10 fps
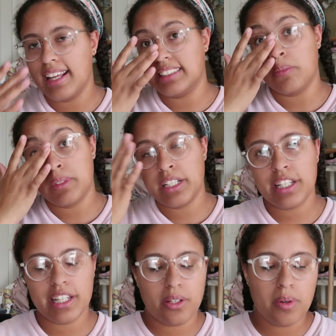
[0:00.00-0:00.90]
It's up to
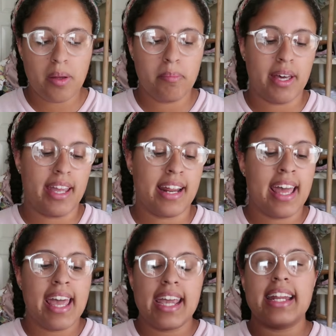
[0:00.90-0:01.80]
you, but
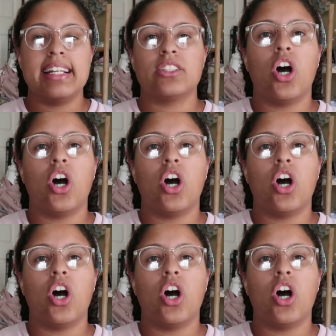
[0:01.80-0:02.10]
it is